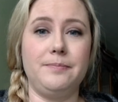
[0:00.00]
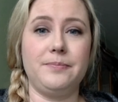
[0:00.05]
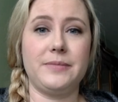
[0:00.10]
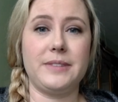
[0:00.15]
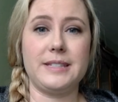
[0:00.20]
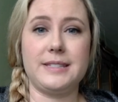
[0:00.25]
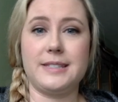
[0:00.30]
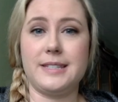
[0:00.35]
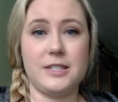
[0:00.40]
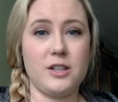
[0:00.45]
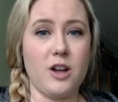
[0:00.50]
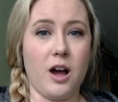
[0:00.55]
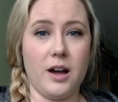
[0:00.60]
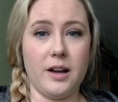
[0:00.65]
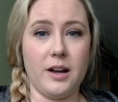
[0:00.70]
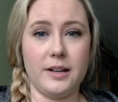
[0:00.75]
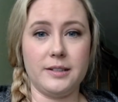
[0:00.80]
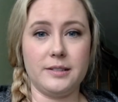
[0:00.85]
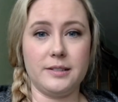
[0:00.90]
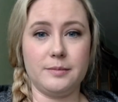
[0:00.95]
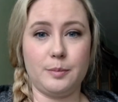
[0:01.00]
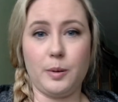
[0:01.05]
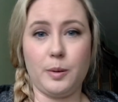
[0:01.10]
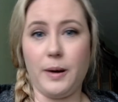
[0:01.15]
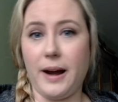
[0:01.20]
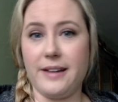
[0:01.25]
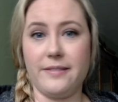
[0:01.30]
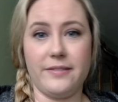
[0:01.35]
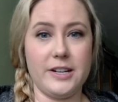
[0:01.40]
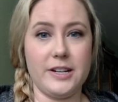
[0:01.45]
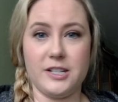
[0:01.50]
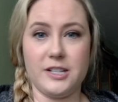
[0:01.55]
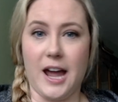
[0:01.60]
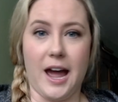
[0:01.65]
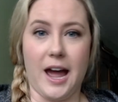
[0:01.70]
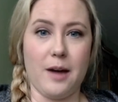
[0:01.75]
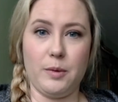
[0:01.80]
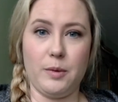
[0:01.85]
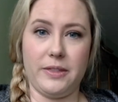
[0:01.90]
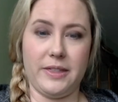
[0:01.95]
This is not private
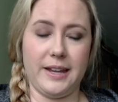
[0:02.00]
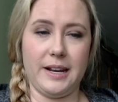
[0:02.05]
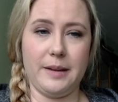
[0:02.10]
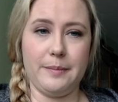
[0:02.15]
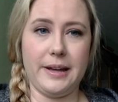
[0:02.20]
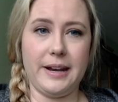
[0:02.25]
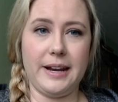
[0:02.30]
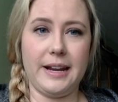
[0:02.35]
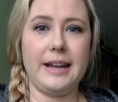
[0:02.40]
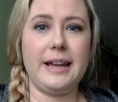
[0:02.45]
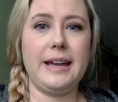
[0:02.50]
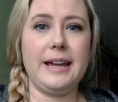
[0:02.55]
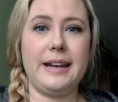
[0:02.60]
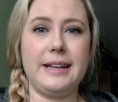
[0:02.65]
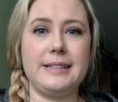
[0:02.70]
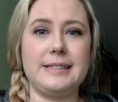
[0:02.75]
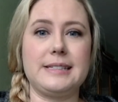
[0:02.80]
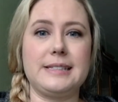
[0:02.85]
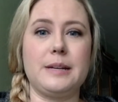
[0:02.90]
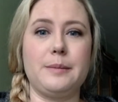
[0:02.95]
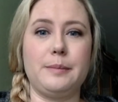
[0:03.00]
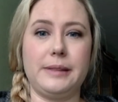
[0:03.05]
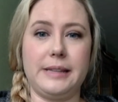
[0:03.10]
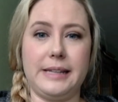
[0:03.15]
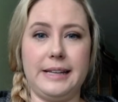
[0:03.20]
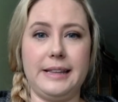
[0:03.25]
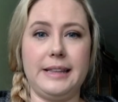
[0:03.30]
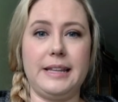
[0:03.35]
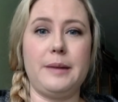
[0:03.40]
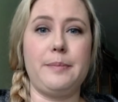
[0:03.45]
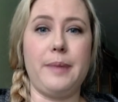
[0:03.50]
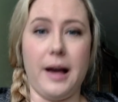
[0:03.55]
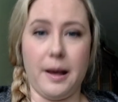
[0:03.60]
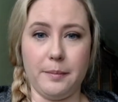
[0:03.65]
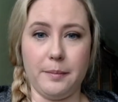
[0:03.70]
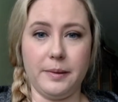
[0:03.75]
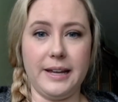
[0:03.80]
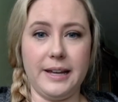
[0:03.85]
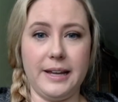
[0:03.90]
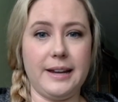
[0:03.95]
chat with anybody. It is completely
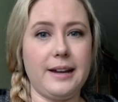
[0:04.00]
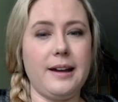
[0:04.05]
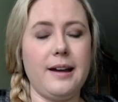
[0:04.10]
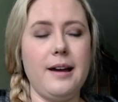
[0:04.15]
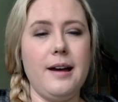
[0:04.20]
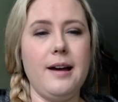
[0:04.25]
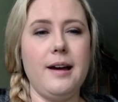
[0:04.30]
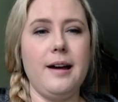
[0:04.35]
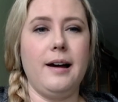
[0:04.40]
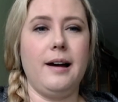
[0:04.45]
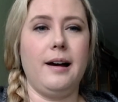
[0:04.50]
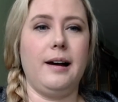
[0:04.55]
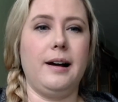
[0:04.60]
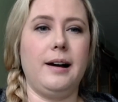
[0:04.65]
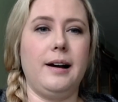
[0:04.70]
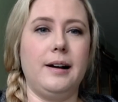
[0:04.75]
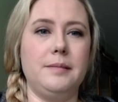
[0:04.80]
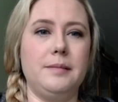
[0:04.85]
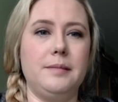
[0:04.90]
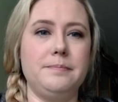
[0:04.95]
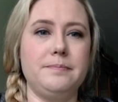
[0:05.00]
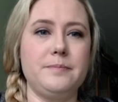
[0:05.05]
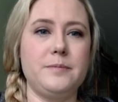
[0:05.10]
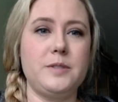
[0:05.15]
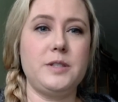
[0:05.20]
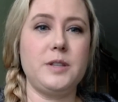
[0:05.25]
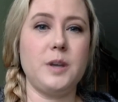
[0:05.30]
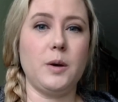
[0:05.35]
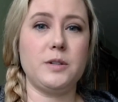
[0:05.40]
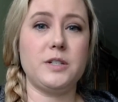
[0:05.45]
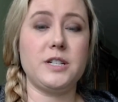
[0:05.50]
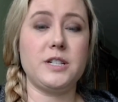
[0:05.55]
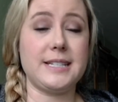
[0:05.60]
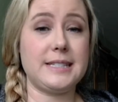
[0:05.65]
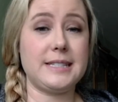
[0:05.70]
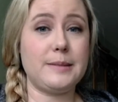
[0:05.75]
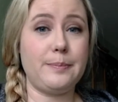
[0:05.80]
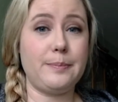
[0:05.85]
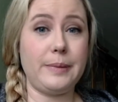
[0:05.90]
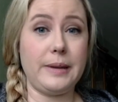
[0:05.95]
public. So
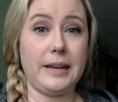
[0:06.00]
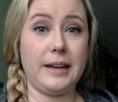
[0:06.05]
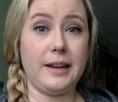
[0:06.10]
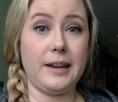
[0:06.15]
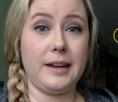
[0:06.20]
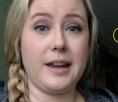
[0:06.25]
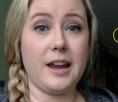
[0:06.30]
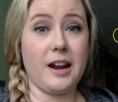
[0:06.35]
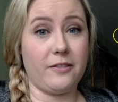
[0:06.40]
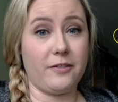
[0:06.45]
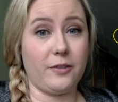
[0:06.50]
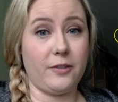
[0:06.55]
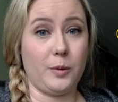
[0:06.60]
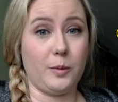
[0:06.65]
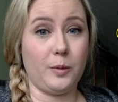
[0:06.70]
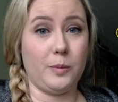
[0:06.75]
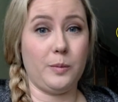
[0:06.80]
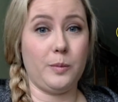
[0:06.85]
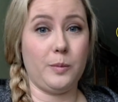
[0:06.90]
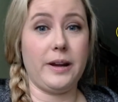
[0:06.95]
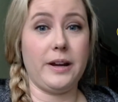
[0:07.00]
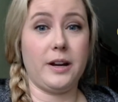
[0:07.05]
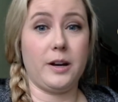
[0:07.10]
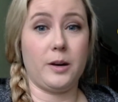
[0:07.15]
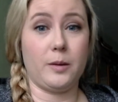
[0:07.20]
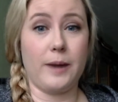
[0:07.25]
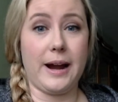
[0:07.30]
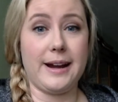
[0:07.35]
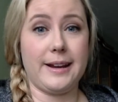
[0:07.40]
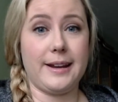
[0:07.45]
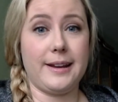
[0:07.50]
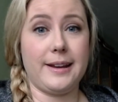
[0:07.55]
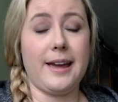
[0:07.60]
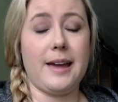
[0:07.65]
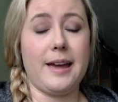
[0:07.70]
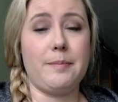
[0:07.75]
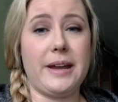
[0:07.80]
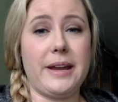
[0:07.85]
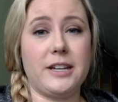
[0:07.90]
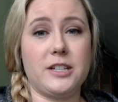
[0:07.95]
just be careful what you're writing
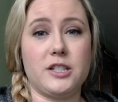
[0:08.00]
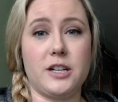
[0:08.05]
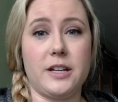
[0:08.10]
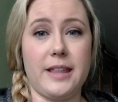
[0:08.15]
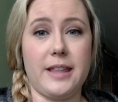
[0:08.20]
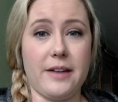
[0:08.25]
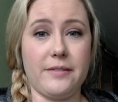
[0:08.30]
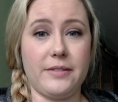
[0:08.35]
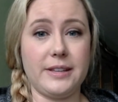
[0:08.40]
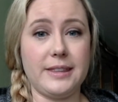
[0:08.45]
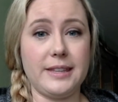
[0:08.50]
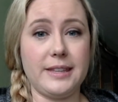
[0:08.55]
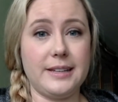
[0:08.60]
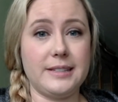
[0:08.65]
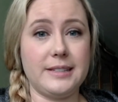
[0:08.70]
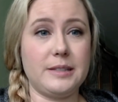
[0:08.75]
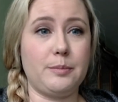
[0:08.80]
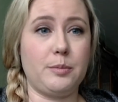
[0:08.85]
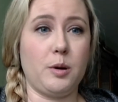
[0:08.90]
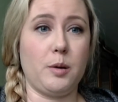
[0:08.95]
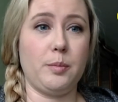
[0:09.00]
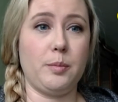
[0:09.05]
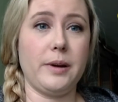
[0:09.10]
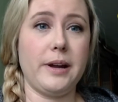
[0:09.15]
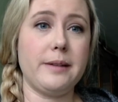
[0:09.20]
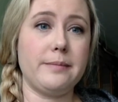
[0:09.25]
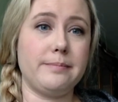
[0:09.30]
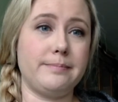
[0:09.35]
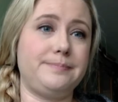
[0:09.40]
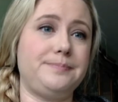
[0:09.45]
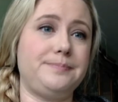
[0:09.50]
and make sure that everything is appropriate.